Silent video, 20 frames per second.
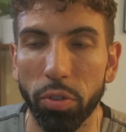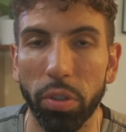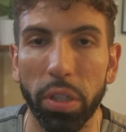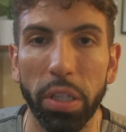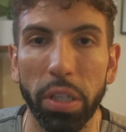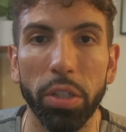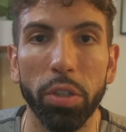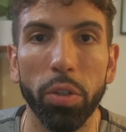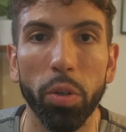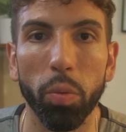So
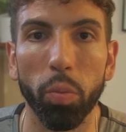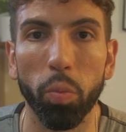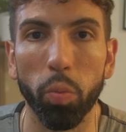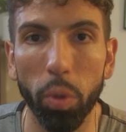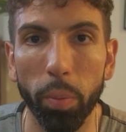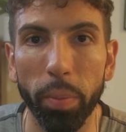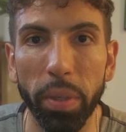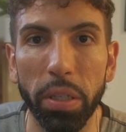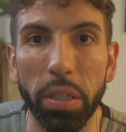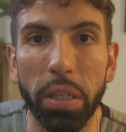then your
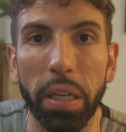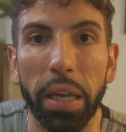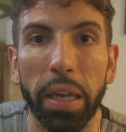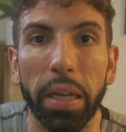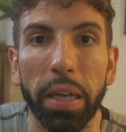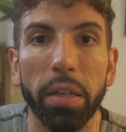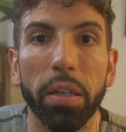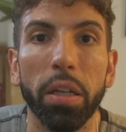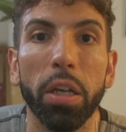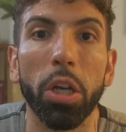woman
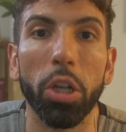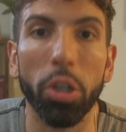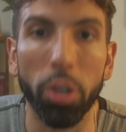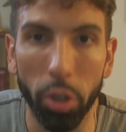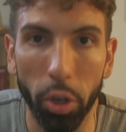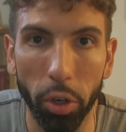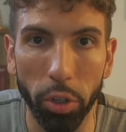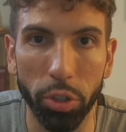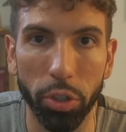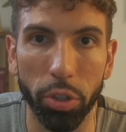can
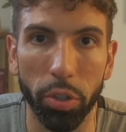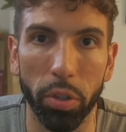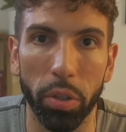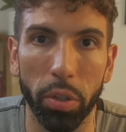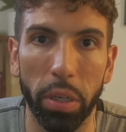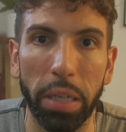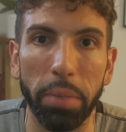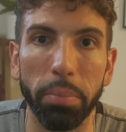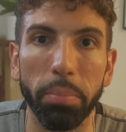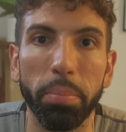nurture
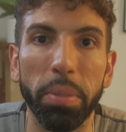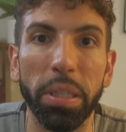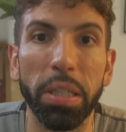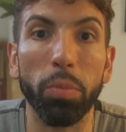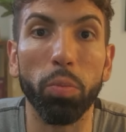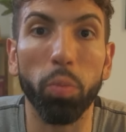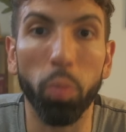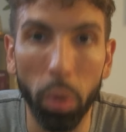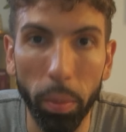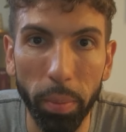and be
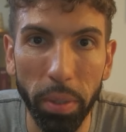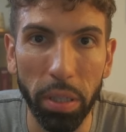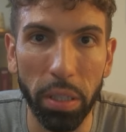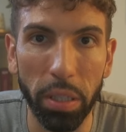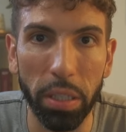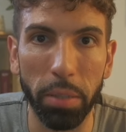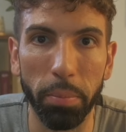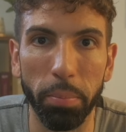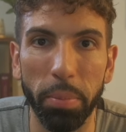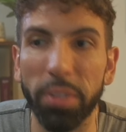
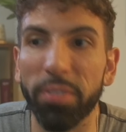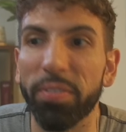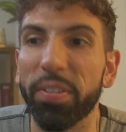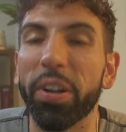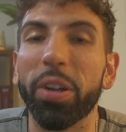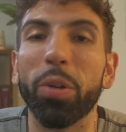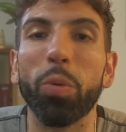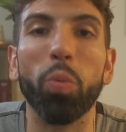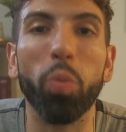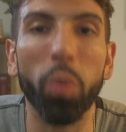womanly, be
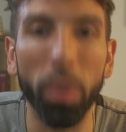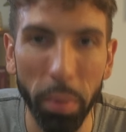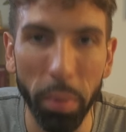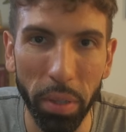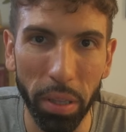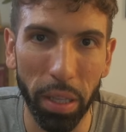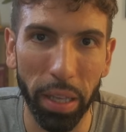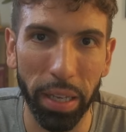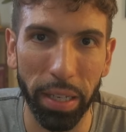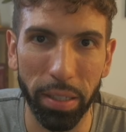very
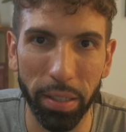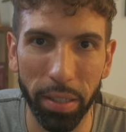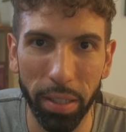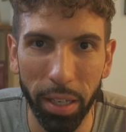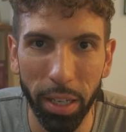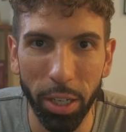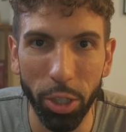womanlike.